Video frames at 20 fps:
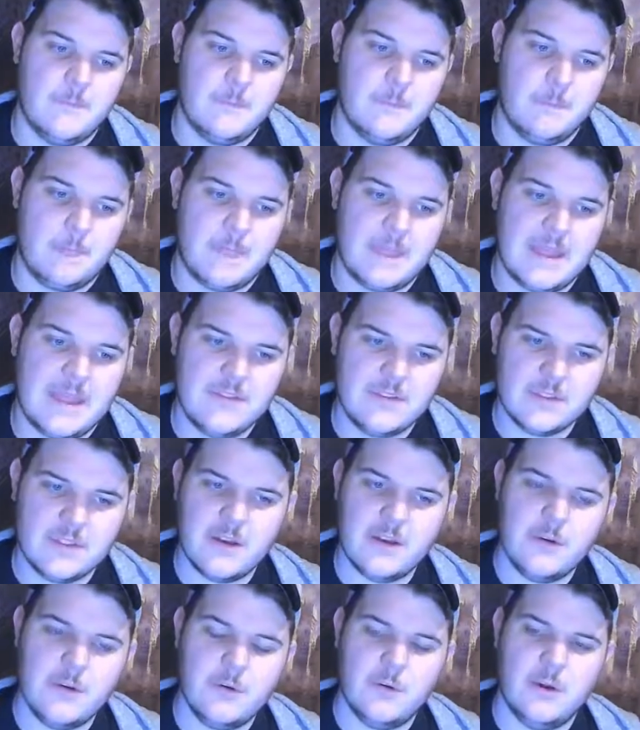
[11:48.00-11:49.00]
Even
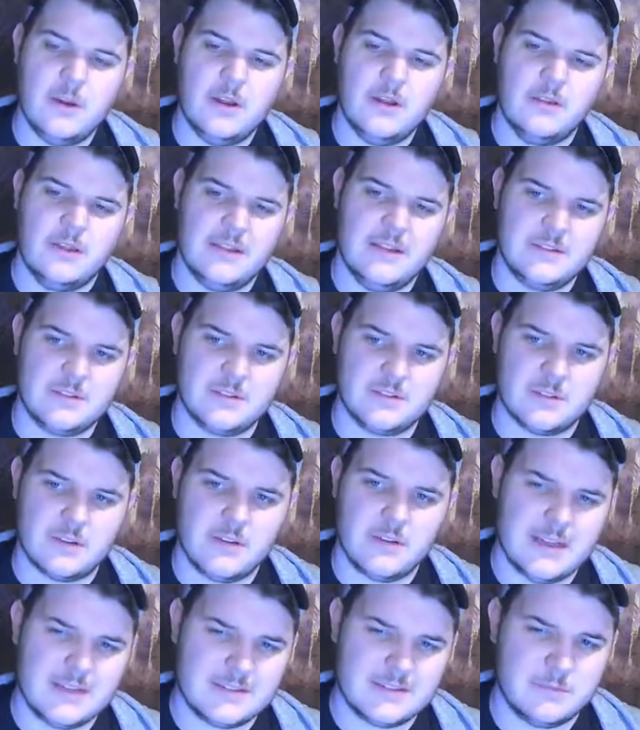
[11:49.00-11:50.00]
though these are
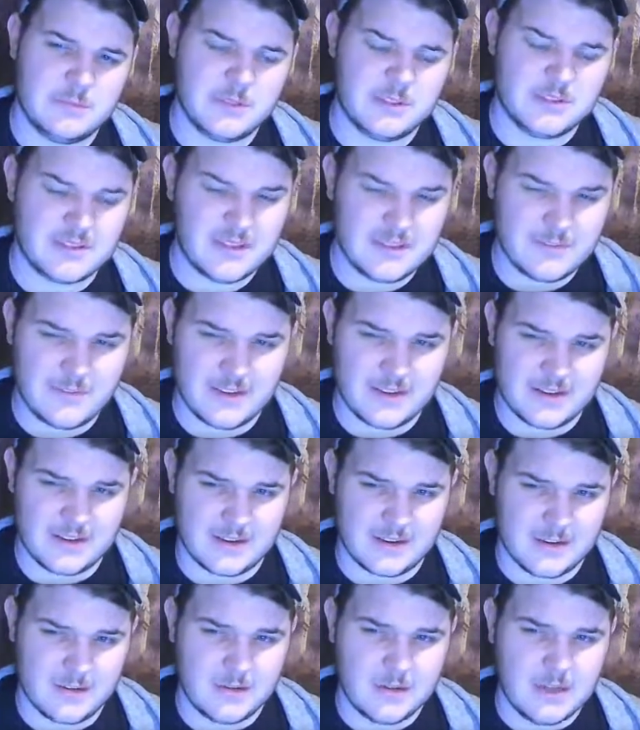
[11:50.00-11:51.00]
class specific
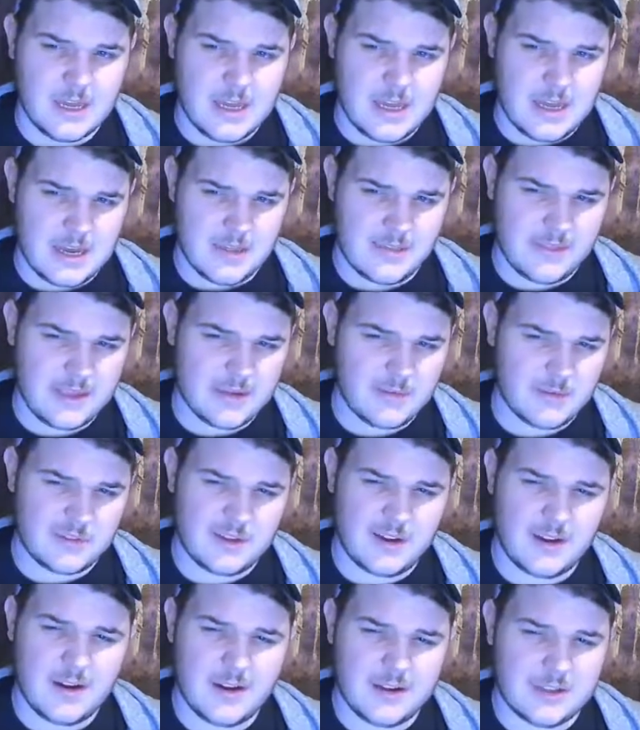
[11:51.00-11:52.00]
now, I think
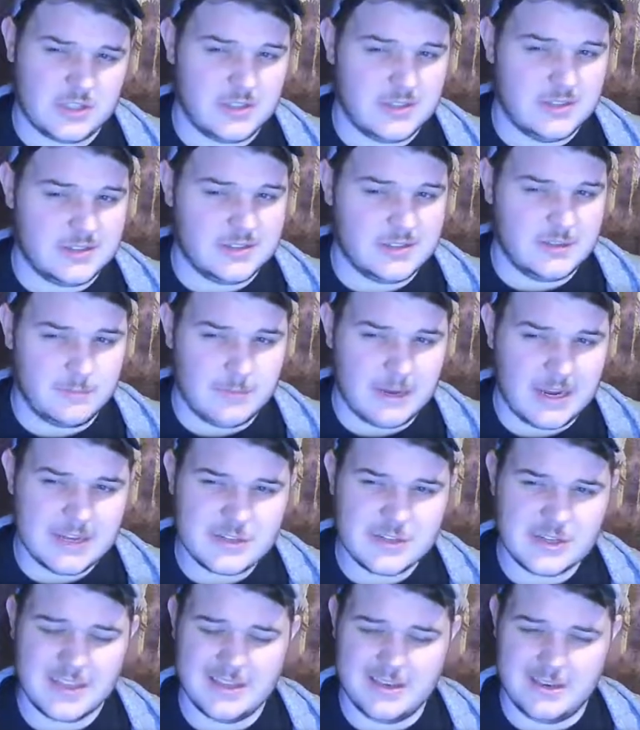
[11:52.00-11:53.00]
Tasha's, the
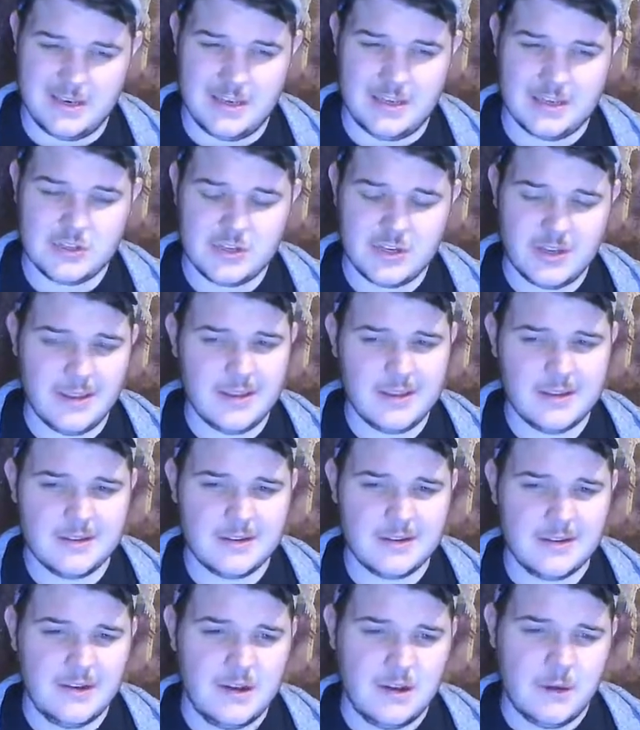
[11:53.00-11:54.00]
Magic Initiate
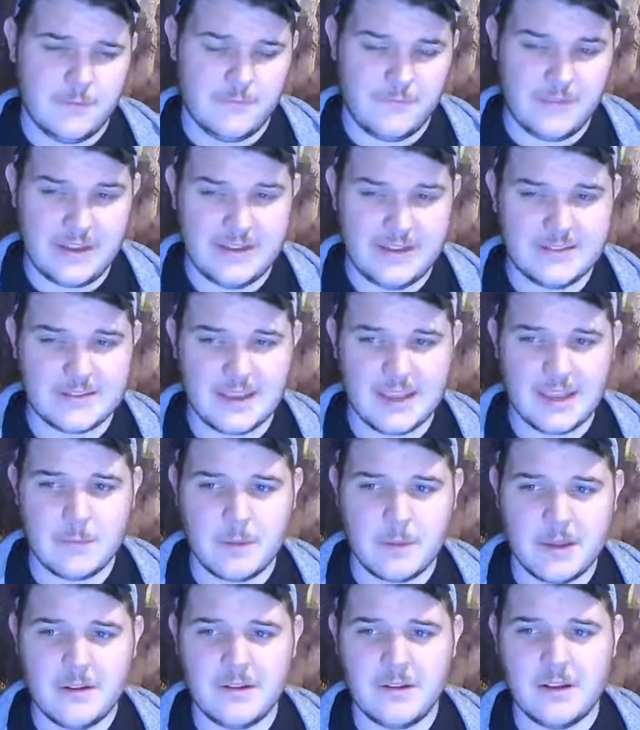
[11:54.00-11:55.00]
feats came
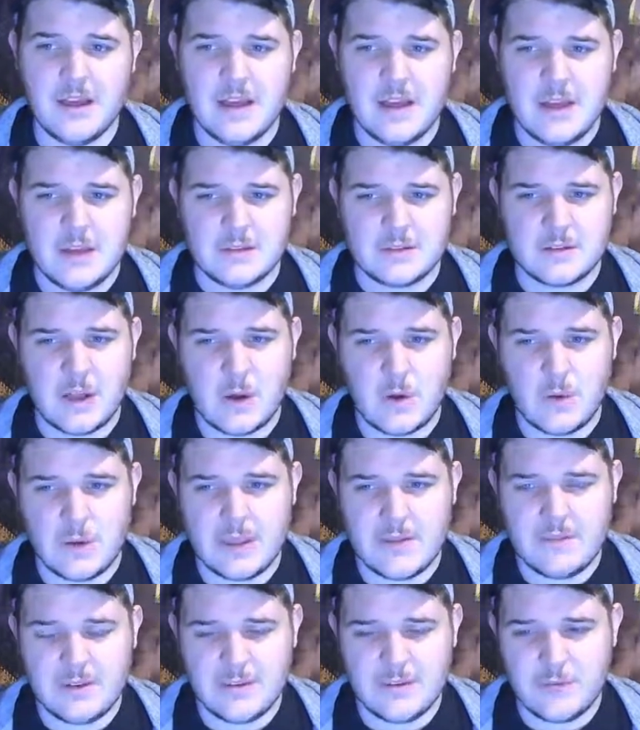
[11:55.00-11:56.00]
out. So
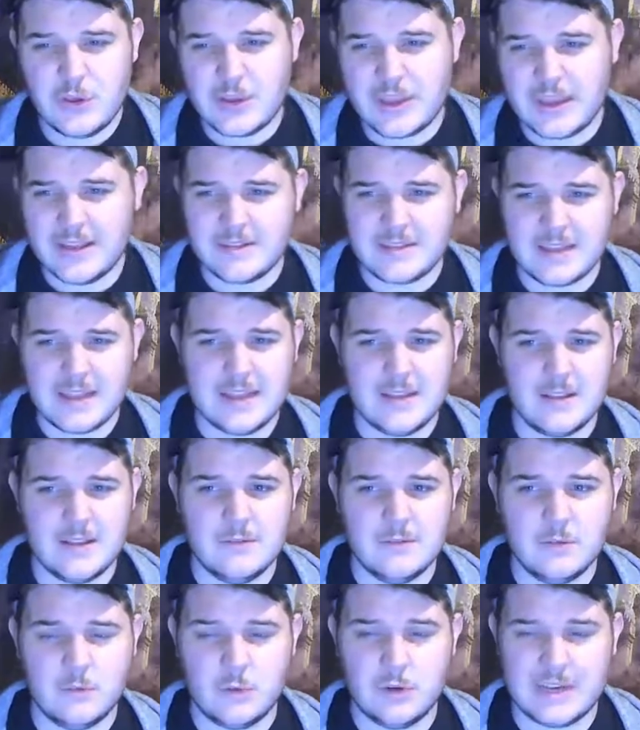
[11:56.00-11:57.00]
even if you can't take it
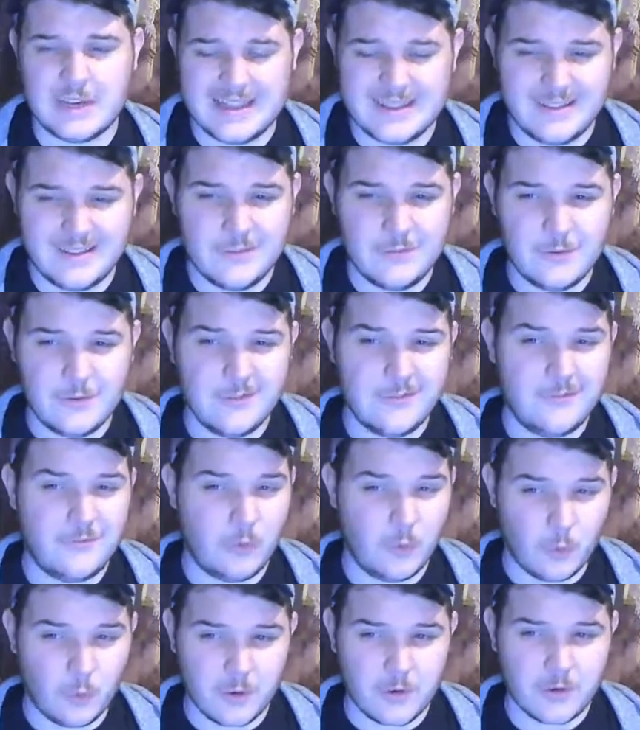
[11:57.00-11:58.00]
level 1, at level
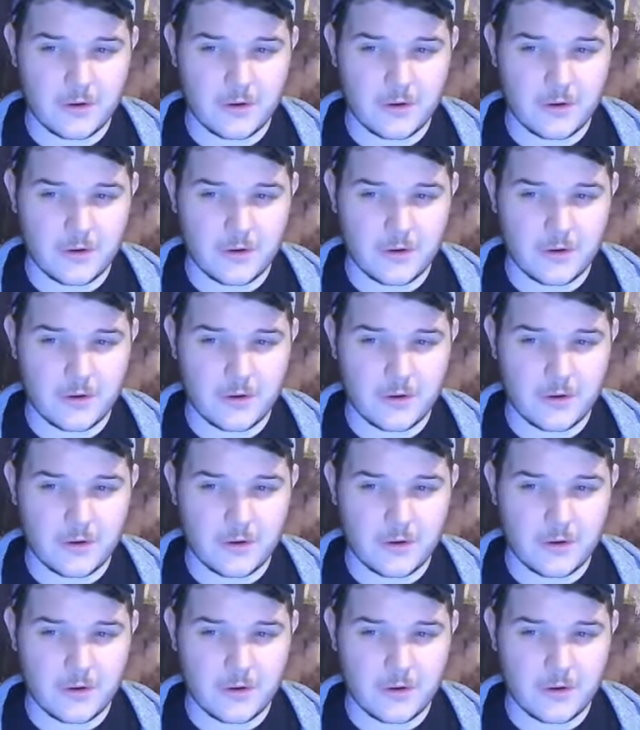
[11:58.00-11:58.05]
4,